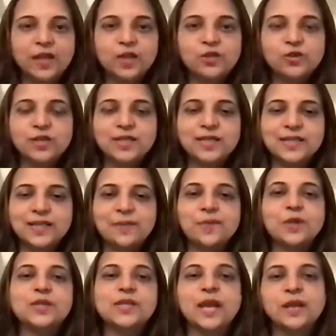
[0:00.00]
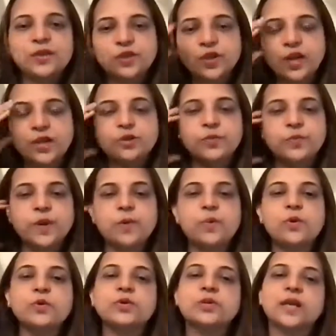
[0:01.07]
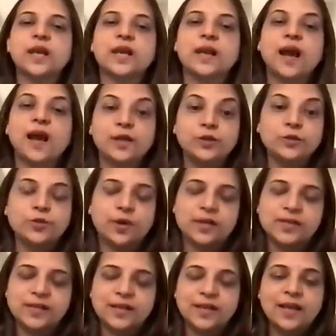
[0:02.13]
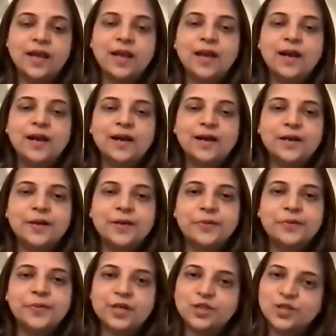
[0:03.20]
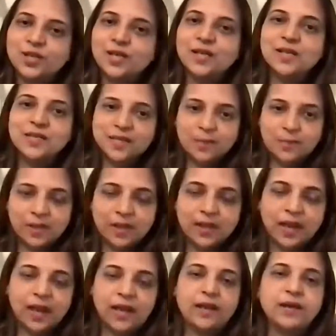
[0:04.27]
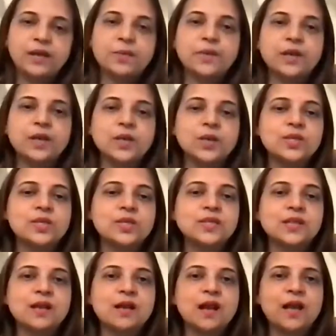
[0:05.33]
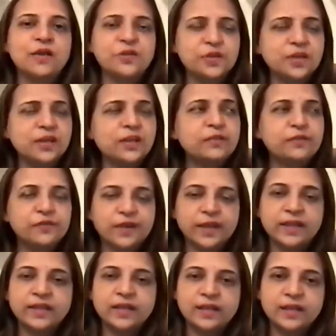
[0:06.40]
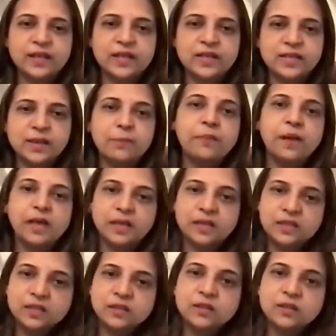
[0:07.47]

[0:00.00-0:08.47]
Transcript: interesting, because I try to promote, and I do, as in vegetarianism in Kenya, because I really feel that it's a meat